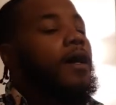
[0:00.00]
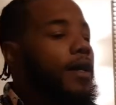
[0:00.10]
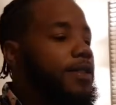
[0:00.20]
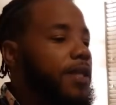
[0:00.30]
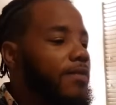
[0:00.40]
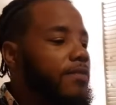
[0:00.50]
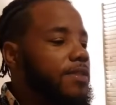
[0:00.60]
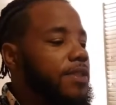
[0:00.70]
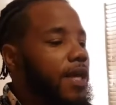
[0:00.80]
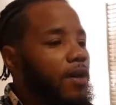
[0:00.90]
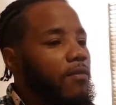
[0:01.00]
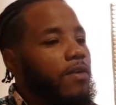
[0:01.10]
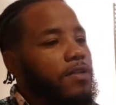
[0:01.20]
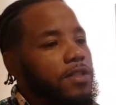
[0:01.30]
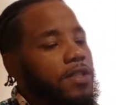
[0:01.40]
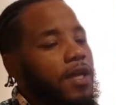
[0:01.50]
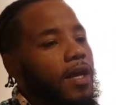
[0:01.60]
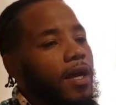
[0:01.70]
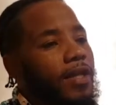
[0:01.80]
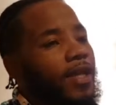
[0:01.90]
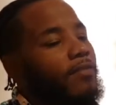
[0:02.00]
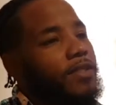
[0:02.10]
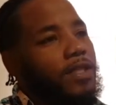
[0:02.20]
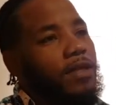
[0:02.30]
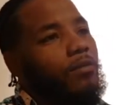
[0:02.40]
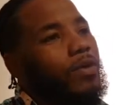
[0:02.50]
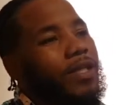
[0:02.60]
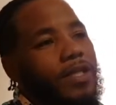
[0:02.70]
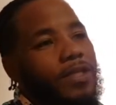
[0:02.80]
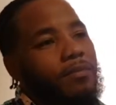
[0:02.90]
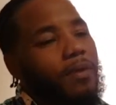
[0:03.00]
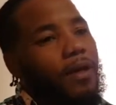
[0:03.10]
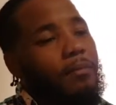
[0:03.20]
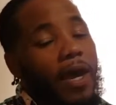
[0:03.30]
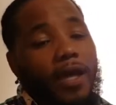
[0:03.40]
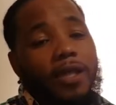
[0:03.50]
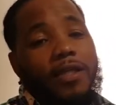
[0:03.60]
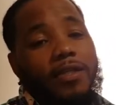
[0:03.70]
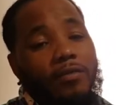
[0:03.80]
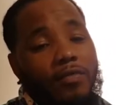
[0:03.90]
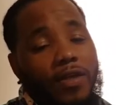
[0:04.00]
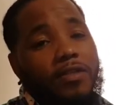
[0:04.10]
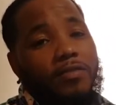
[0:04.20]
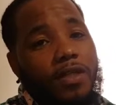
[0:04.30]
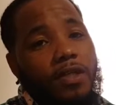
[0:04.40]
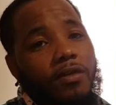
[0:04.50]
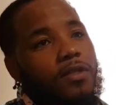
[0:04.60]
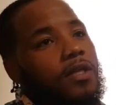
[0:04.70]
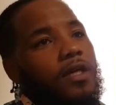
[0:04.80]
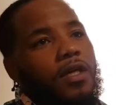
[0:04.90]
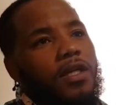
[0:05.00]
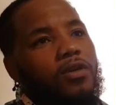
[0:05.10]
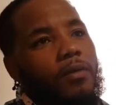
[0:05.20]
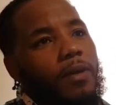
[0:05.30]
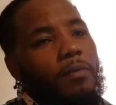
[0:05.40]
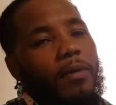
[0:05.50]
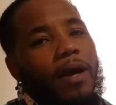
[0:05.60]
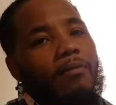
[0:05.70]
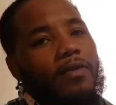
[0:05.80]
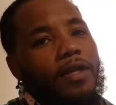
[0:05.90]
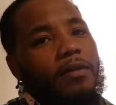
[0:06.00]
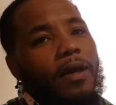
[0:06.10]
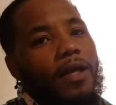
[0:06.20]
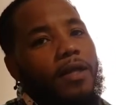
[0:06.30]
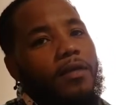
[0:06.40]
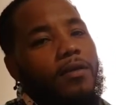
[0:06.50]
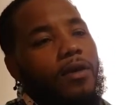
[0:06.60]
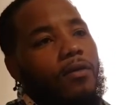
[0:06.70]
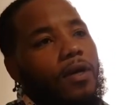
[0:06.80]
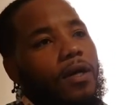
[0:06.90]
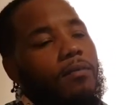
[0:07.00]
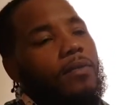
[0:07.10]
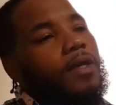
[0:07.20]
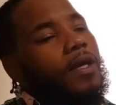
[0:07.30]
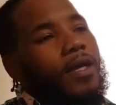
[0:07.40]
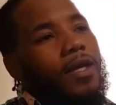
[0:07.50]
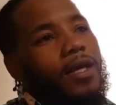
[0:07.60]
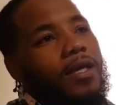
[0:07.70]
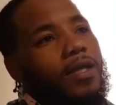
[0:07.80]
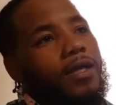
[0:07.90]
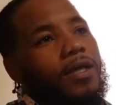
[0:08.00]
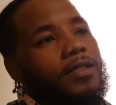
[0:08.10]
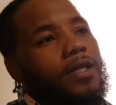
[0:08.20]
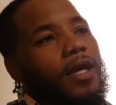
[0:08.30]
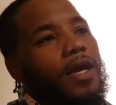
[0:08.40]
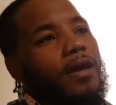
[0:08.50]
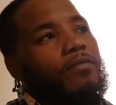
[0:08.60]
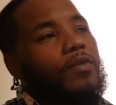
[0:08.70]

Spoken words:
Devin Style versus Tank. I definitely see with his immaculate defensive skills, he's going to be a problem for anybody. He doesn't have